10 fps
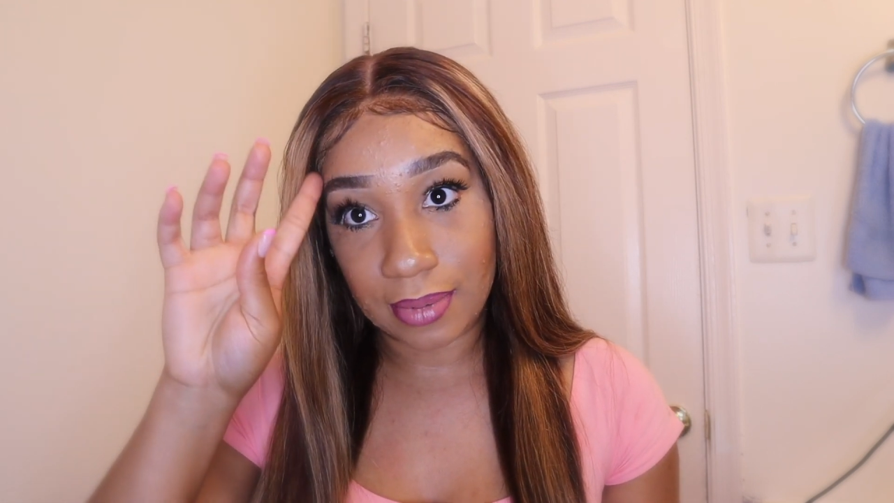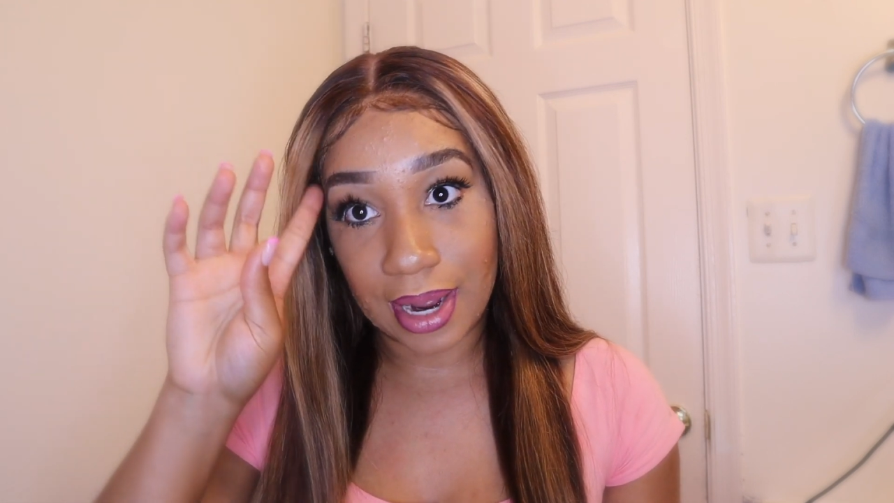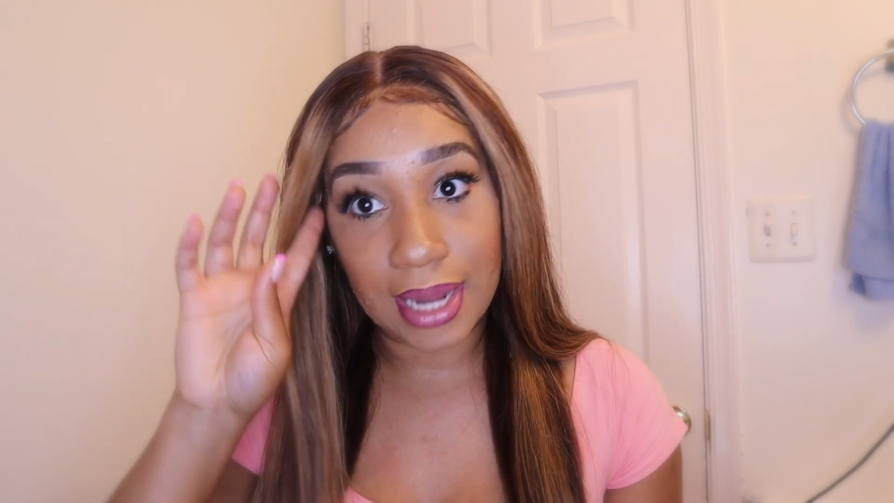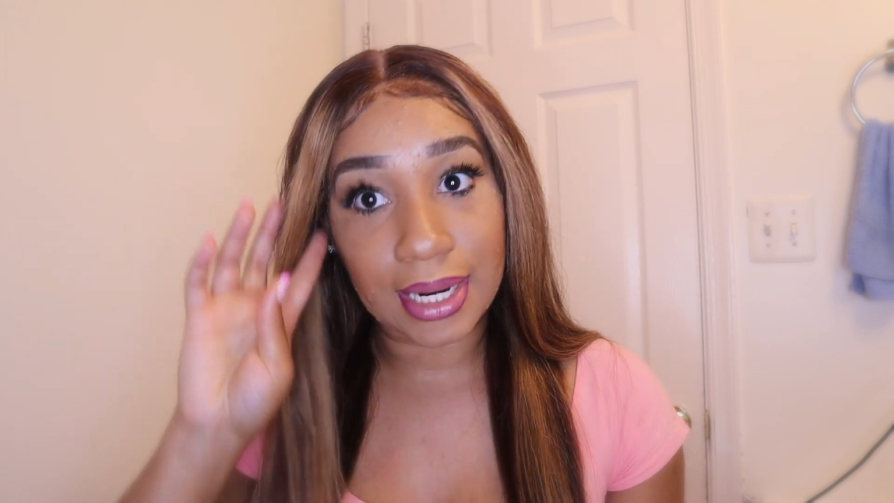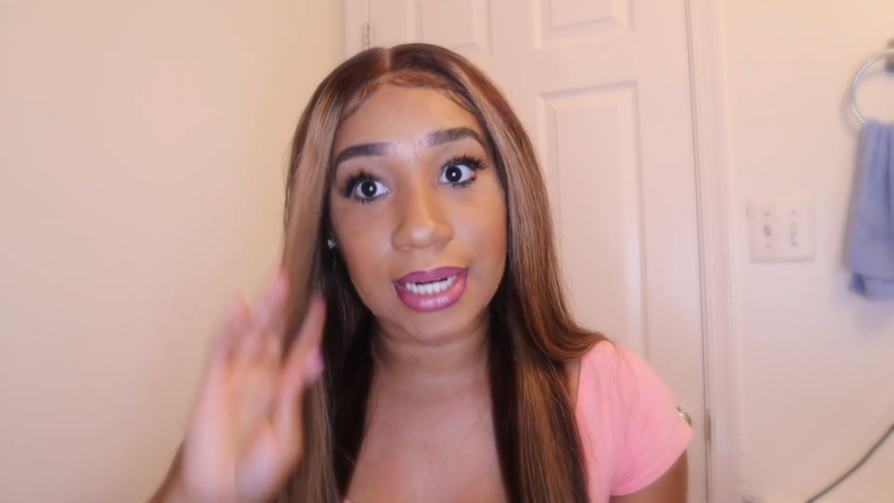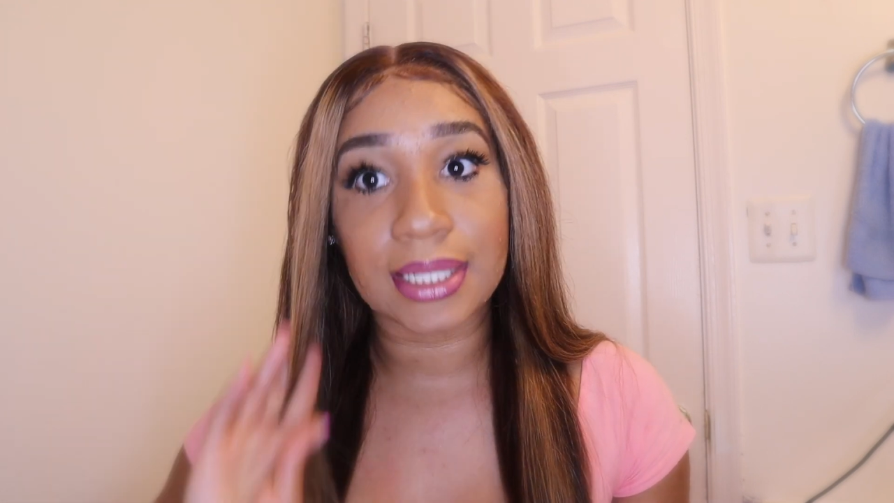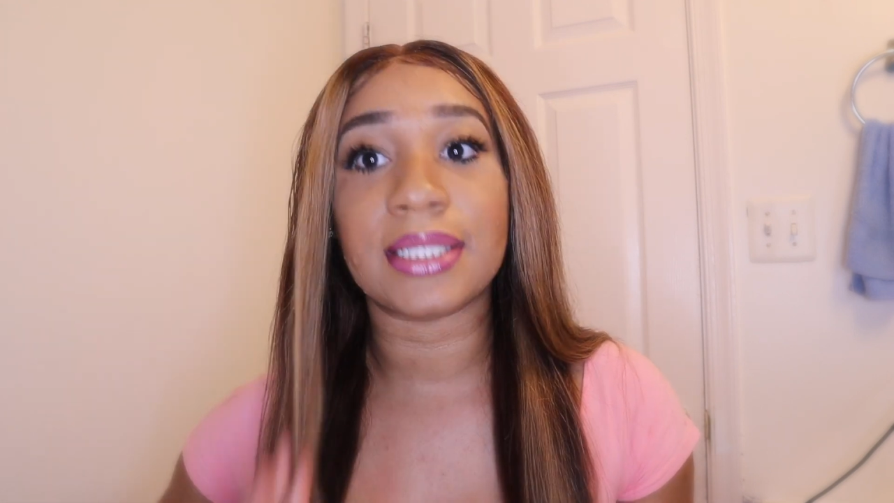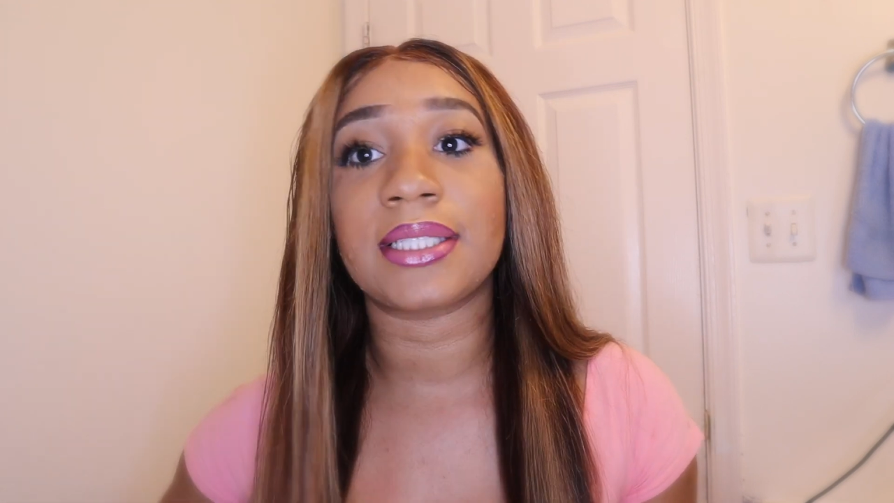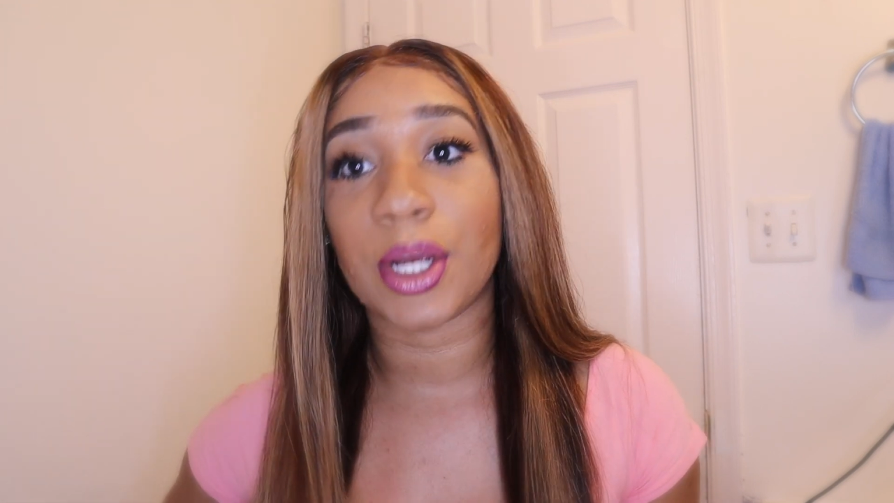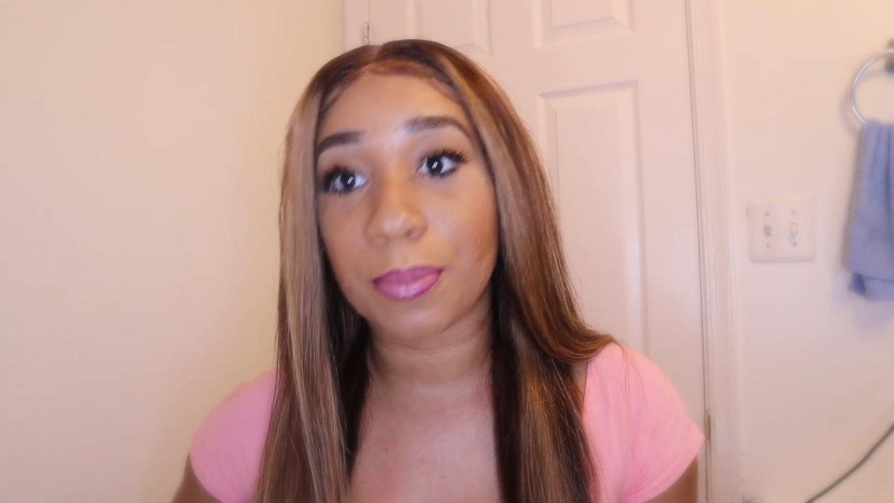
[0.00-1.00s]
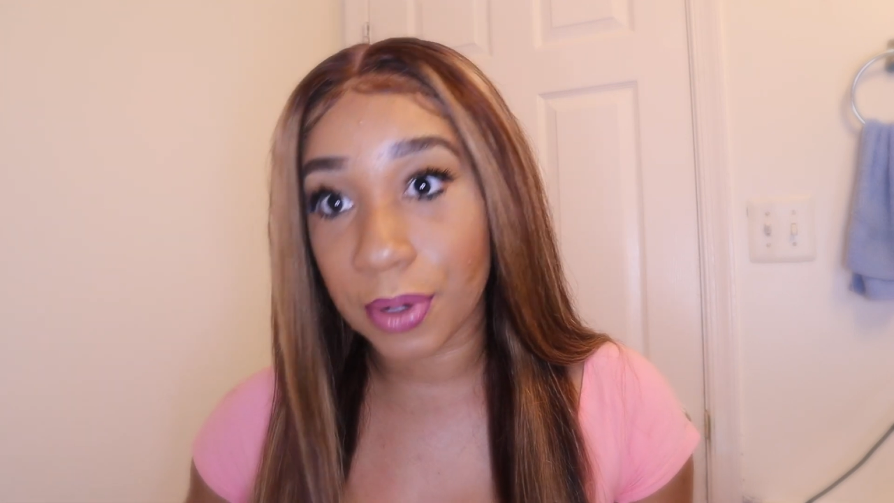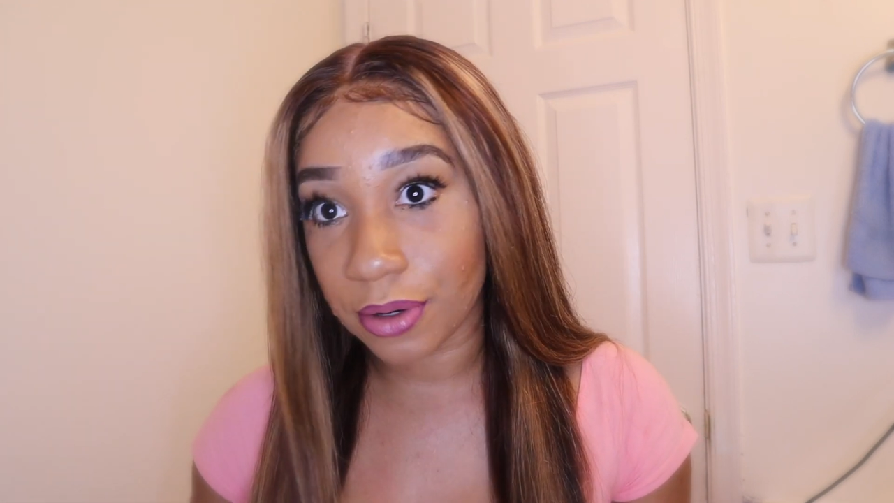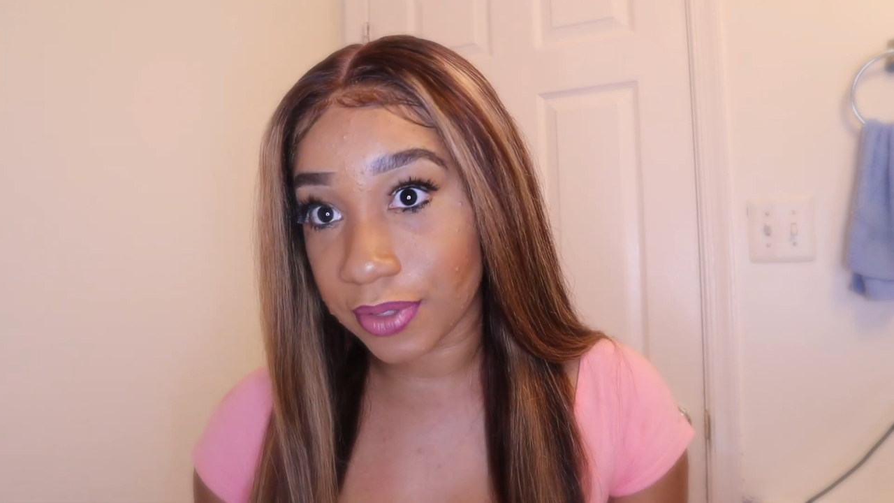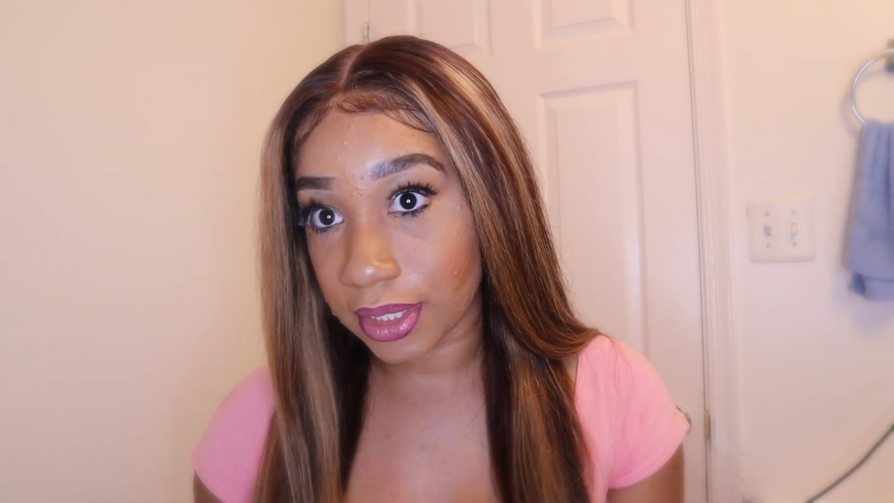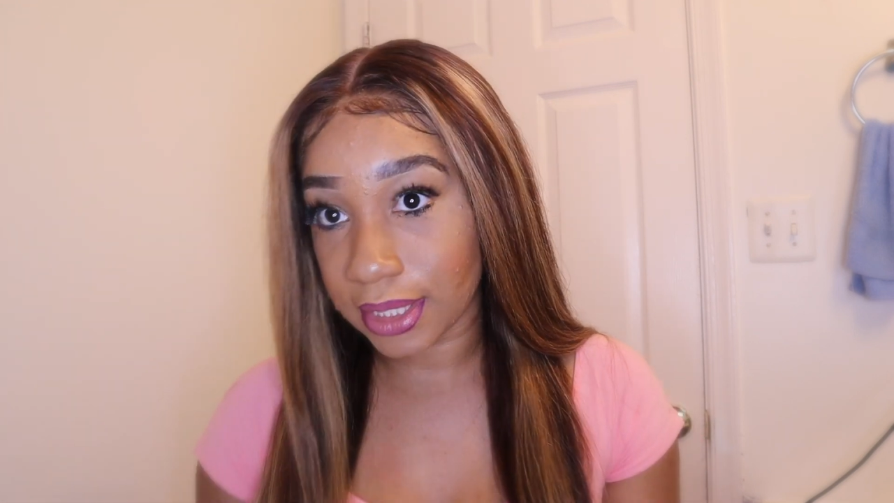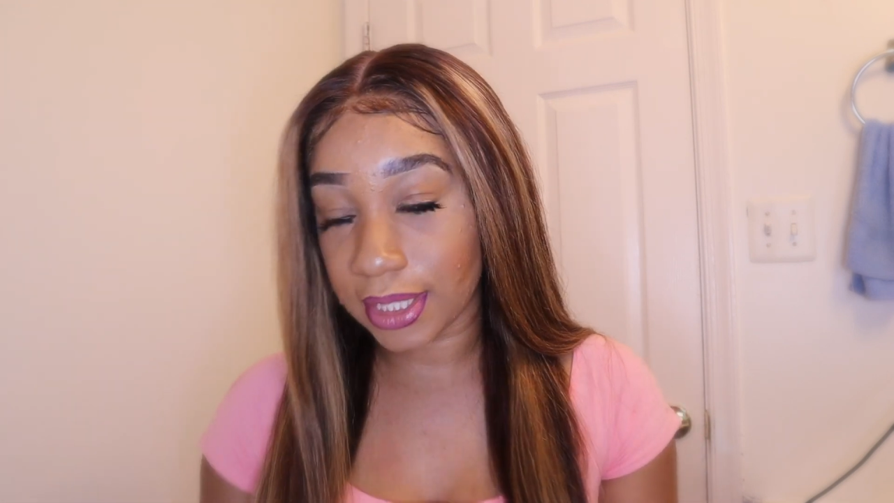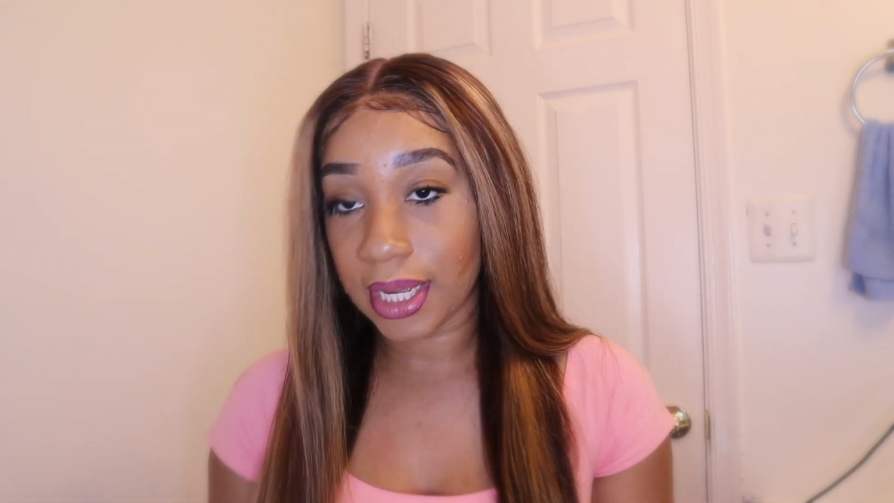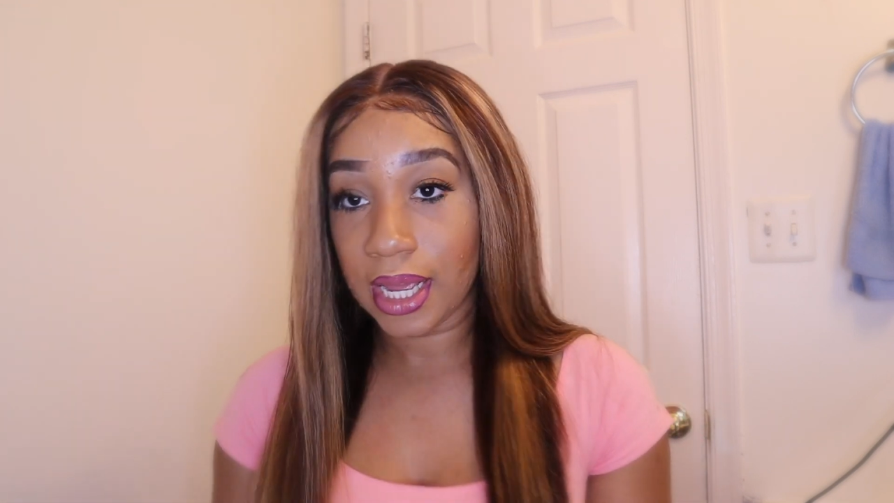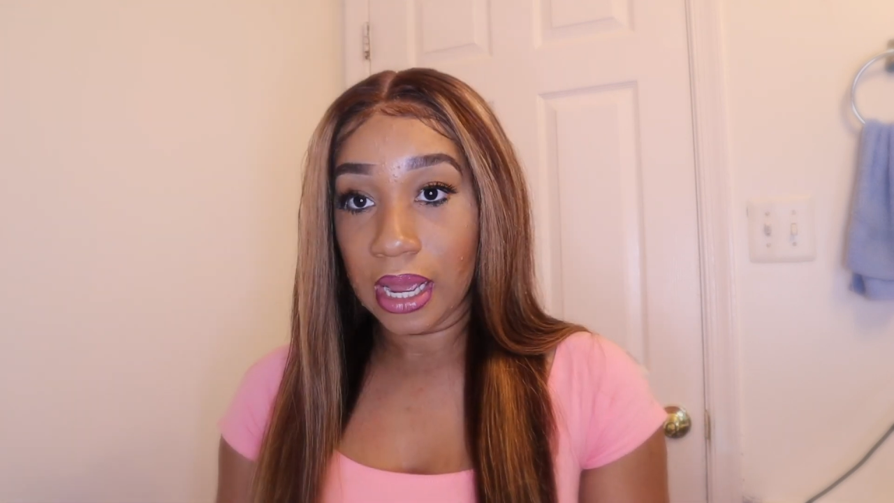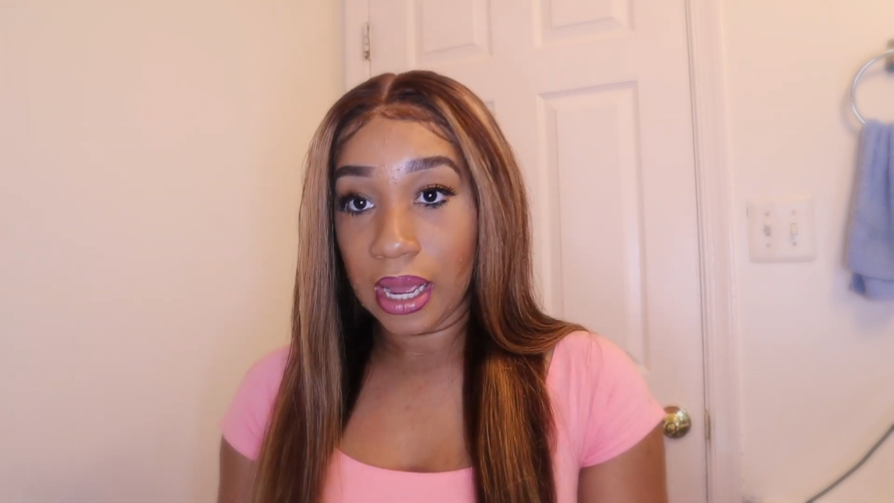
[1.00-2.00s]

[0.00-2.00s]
highlighted this hair perfectly.